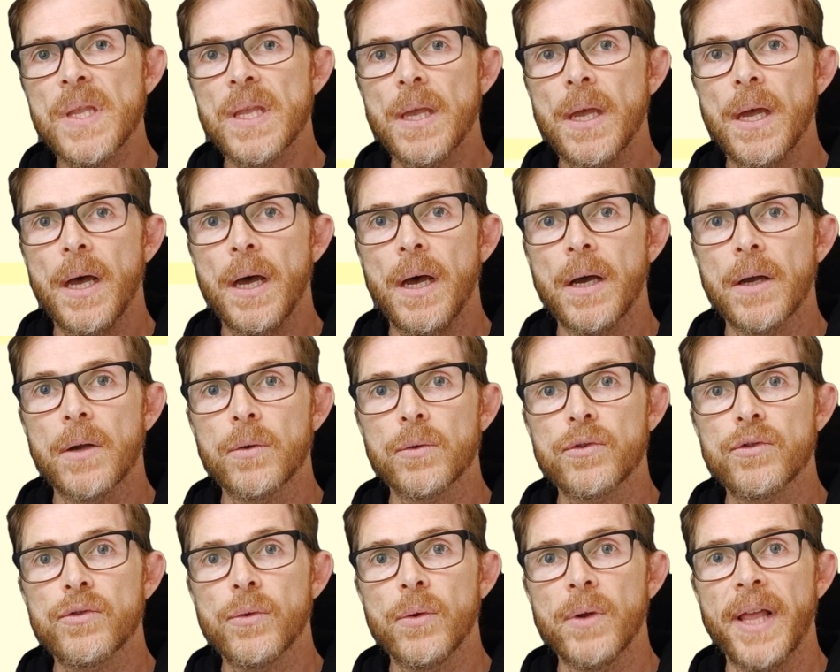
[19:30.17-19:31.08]

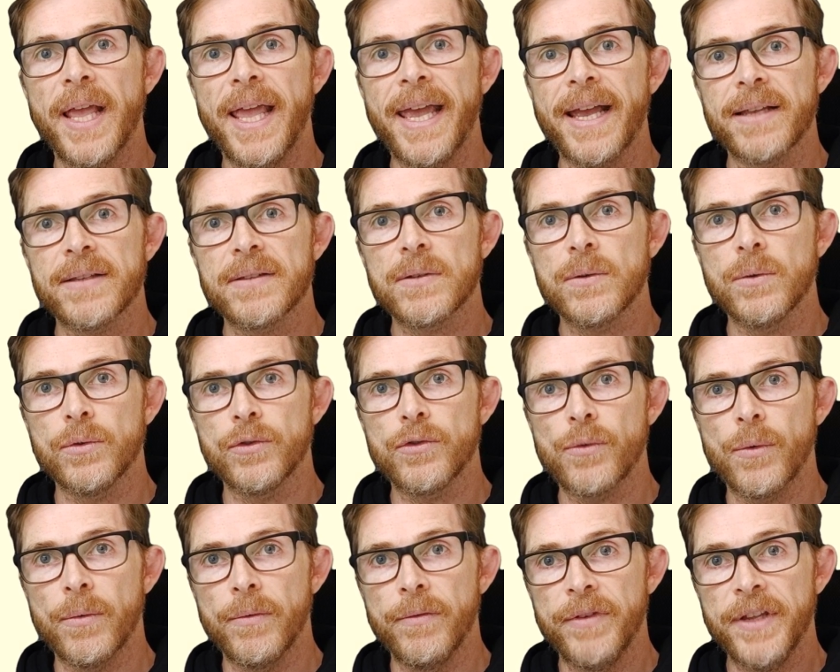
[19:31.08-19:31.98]
Ctrl+X,
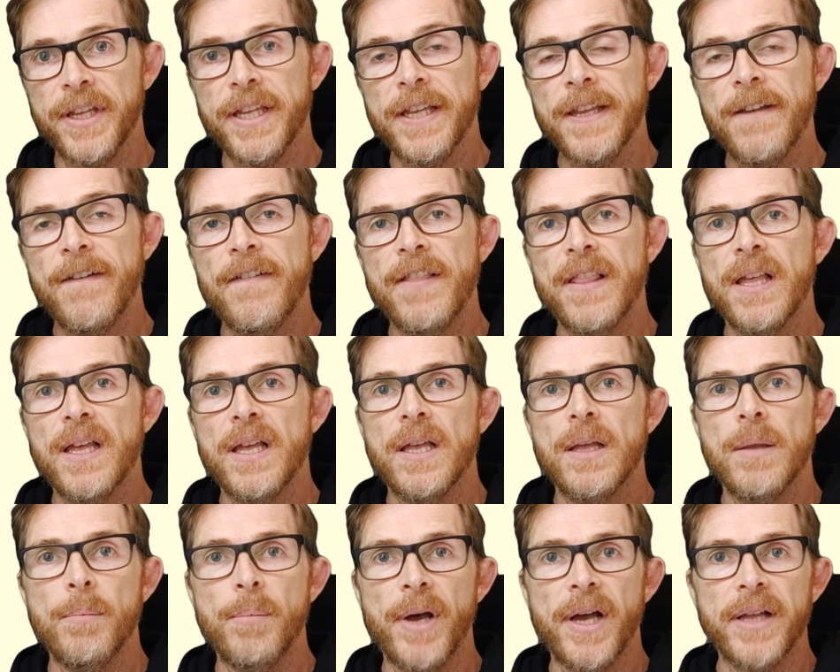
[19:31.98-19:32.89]
Ctrl+V,
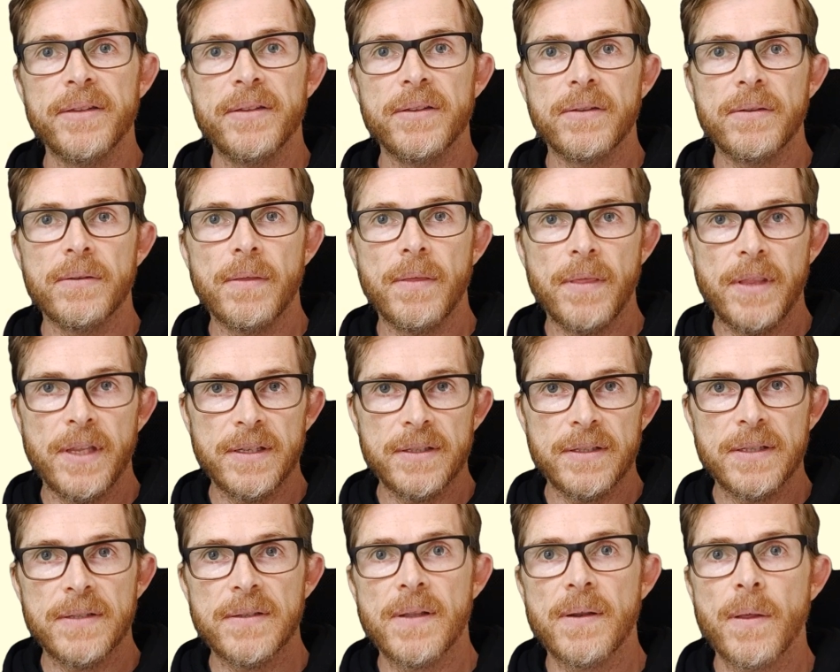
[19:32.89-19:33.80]
but
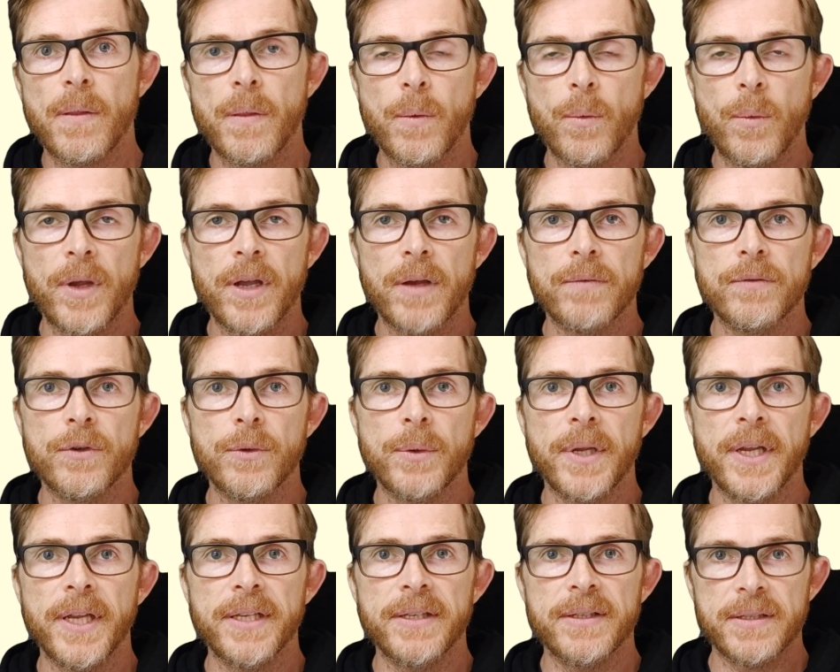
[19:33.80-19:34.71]
this is another way of
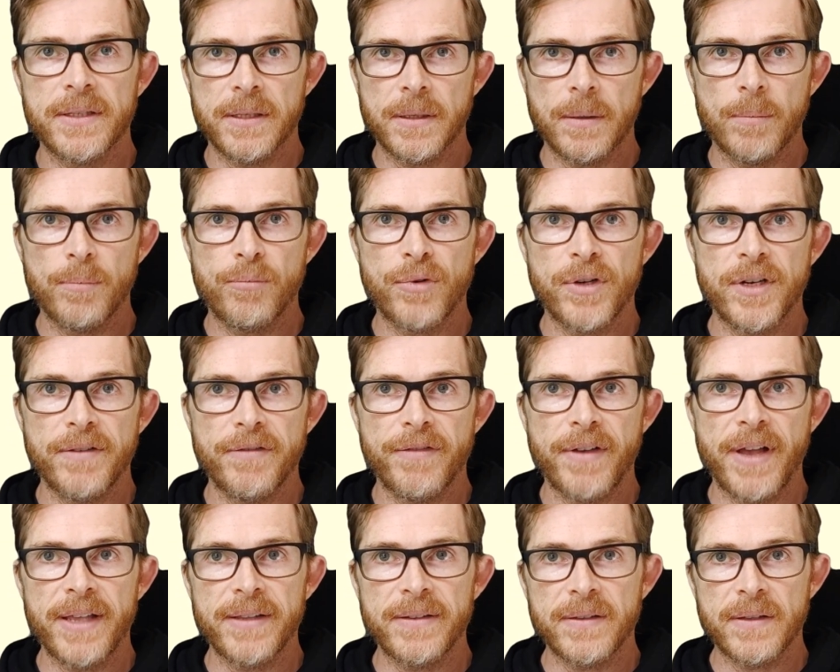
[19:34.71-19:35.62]
doing it pretty
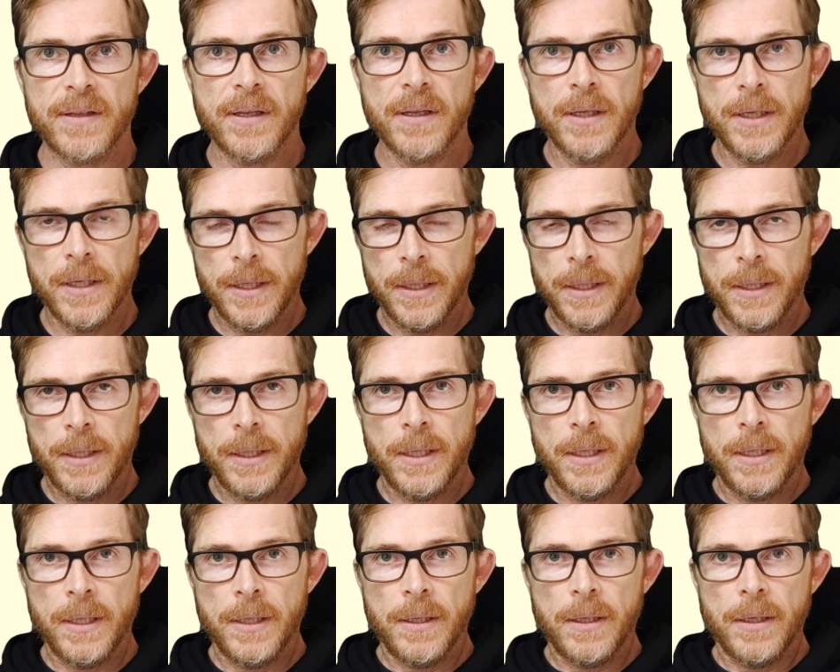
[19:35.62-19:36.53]
fast.
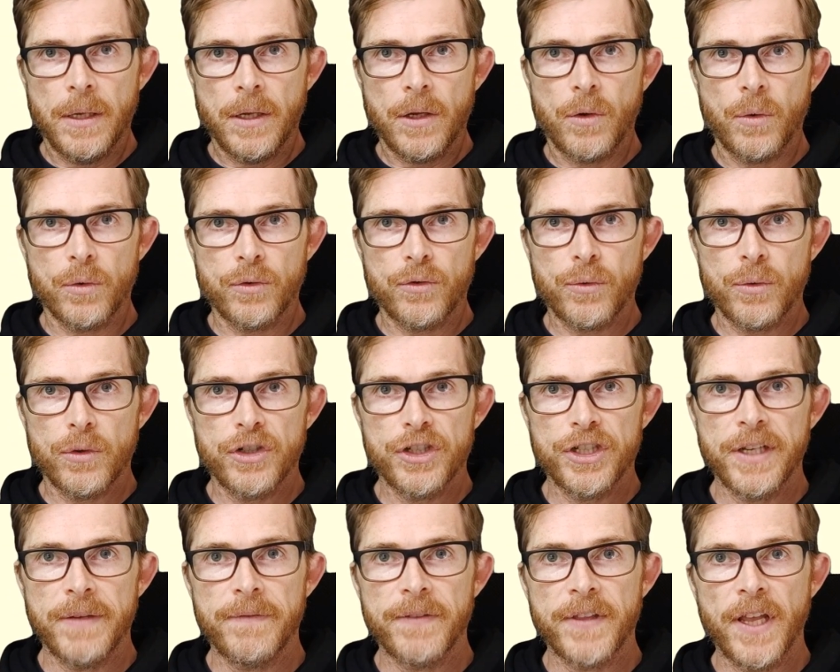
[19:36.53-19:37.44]

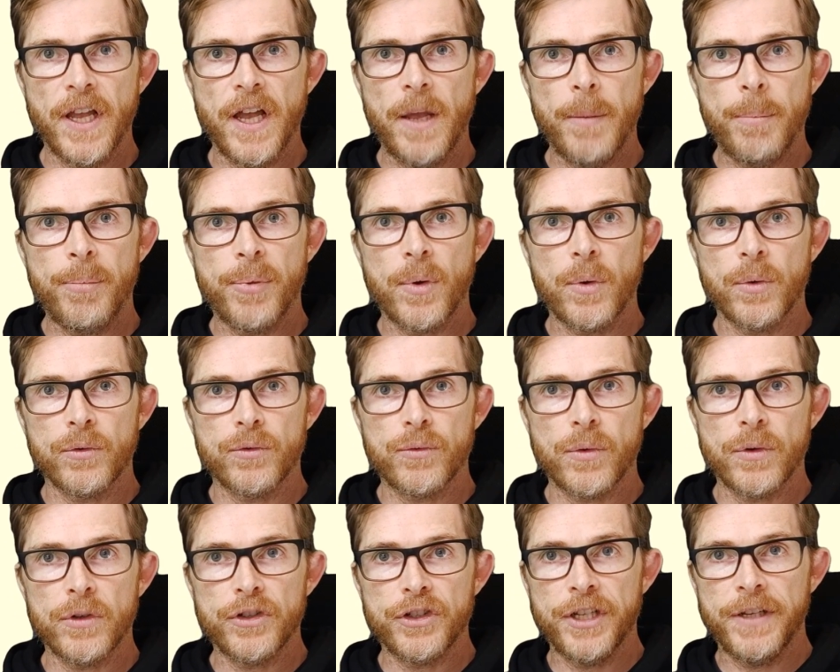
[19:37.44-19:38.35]
Ctrl+Shift up,
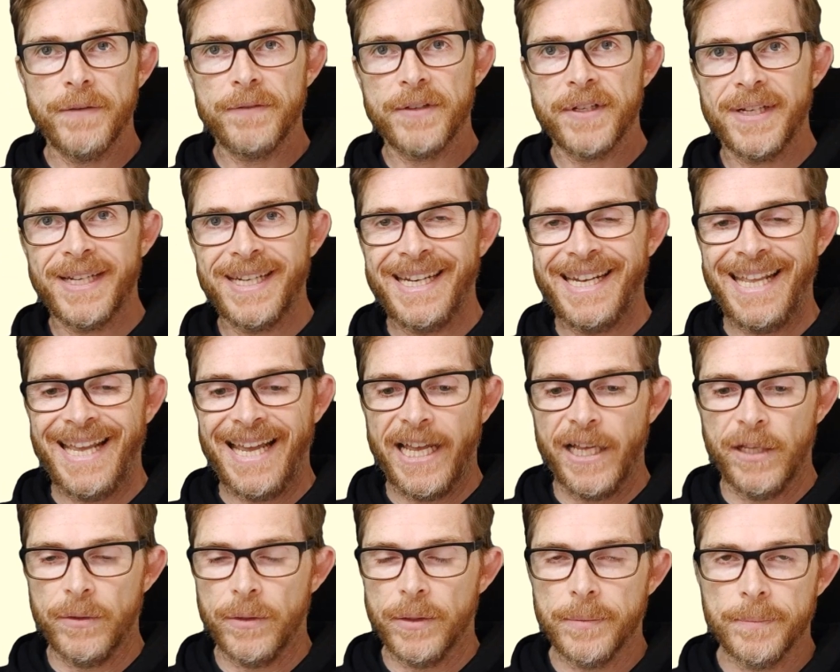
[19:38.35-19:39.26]
Ctrl+Shift
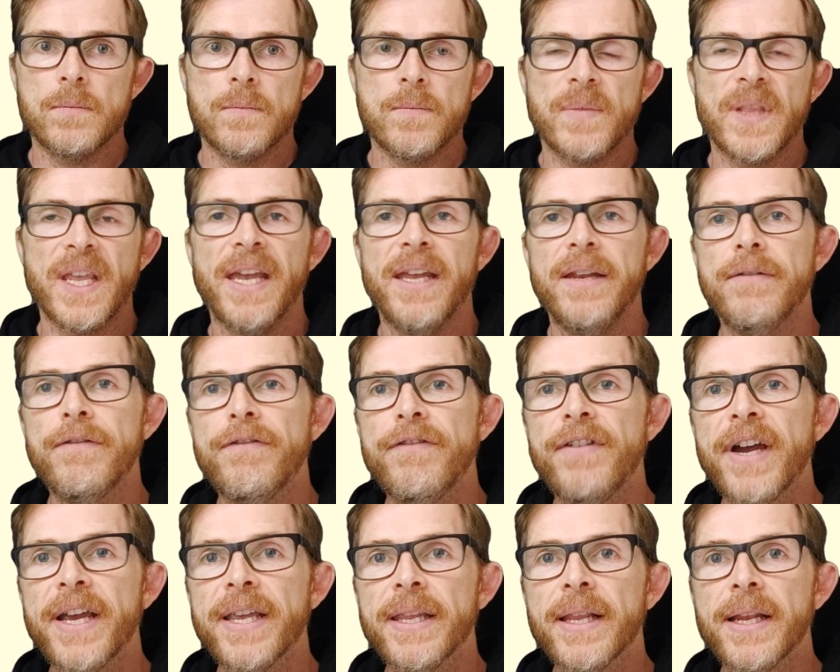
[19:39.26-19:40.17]
down. And
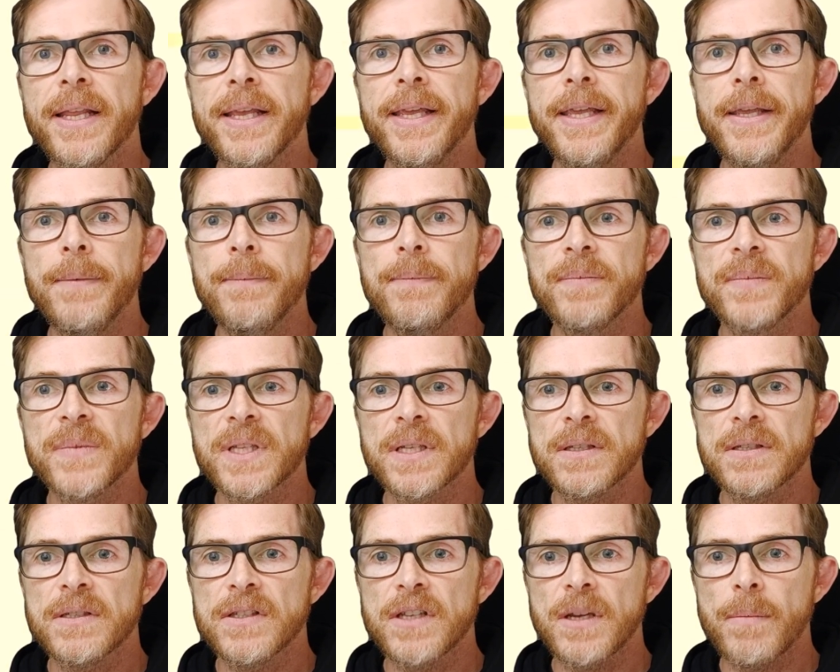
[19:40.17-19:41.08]
finally,
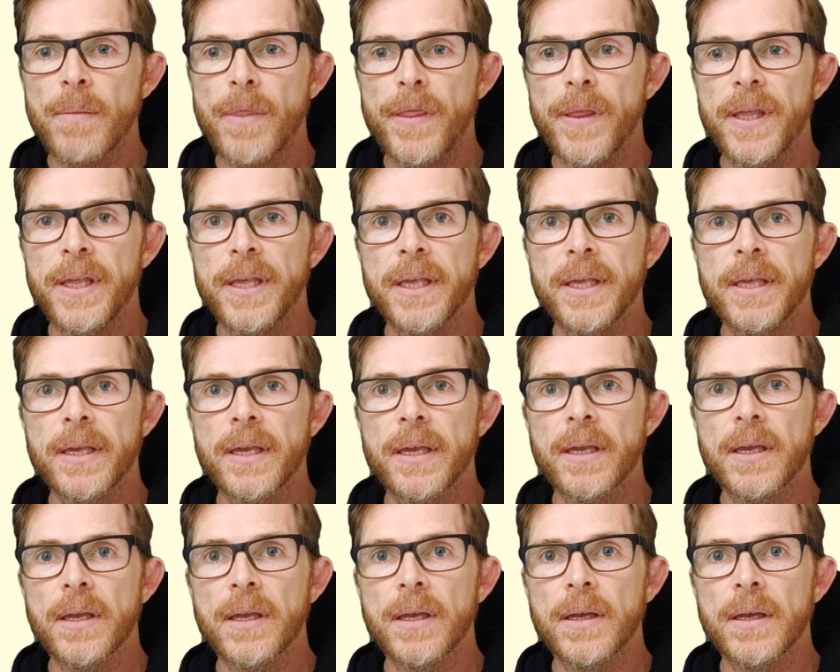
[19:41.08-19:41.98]
something
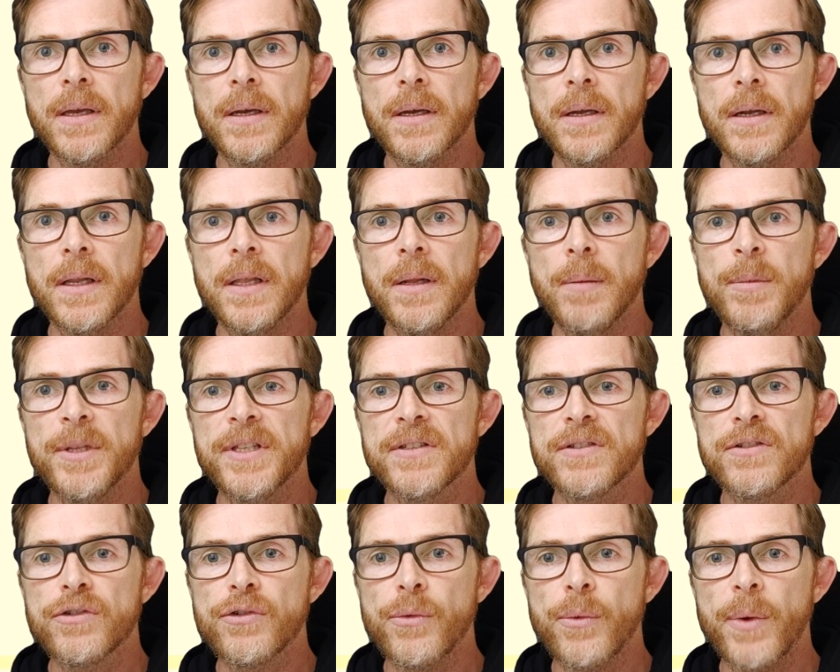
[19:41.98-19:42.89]
a little bit
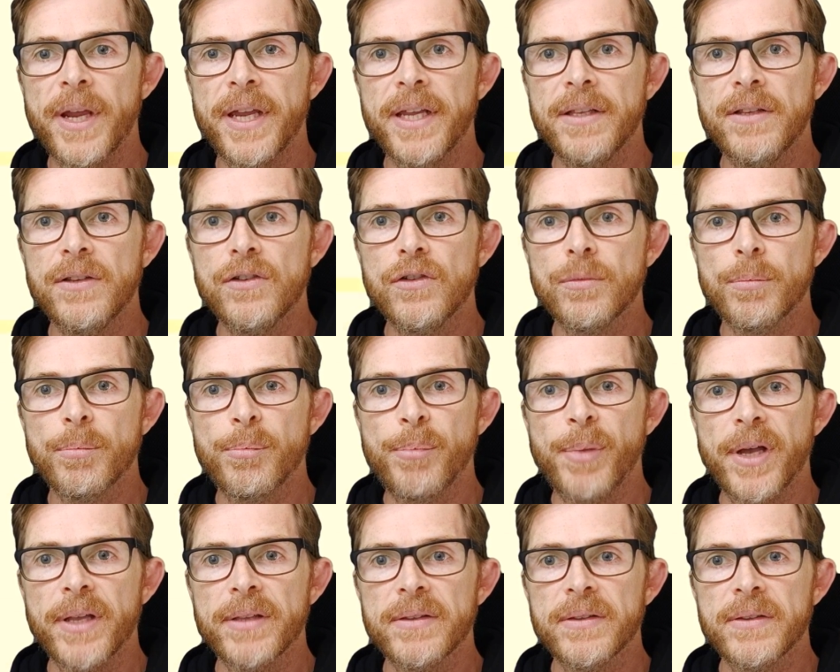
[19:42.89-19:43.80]
strange,
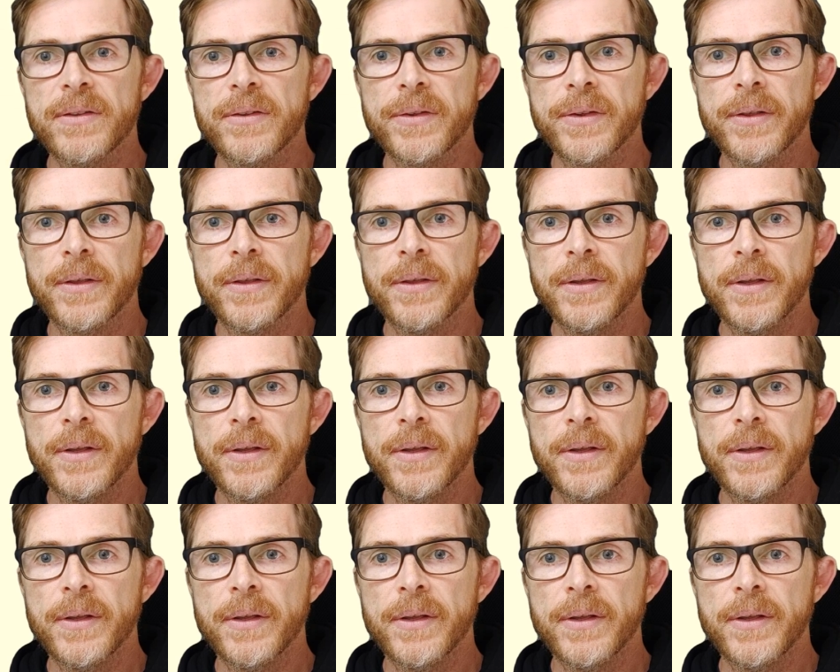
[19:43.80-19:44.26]
but